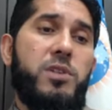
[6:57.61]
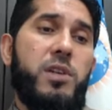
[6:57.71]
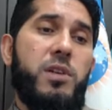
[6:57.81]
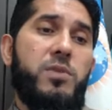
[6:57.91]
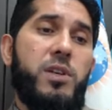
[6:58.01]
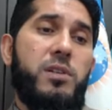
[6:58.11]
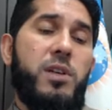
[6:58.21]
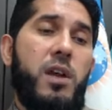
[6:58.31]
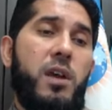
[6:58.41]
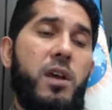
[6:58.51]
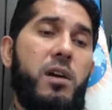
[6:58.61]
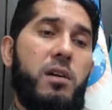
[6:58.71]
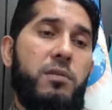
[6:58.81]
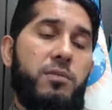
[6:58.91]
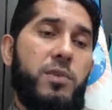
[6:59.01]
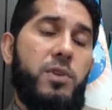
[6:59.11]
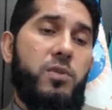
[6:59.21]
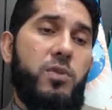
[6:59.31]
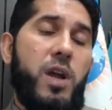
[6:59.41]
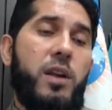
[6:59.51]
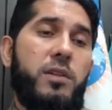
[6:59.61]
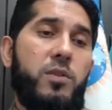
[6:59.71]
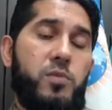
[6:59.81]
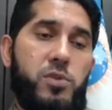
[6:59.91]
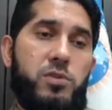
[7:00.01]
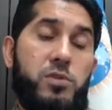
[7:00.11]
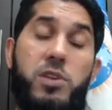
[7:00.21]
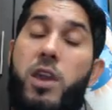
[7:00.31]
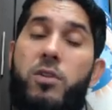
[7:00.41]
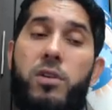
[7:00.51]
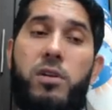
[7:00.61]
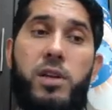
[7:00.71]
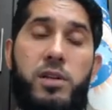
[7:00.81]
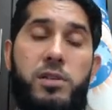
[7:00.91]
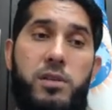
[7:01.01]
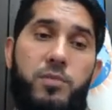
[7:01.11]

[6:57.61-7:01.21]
The subject is not third person singular. It is a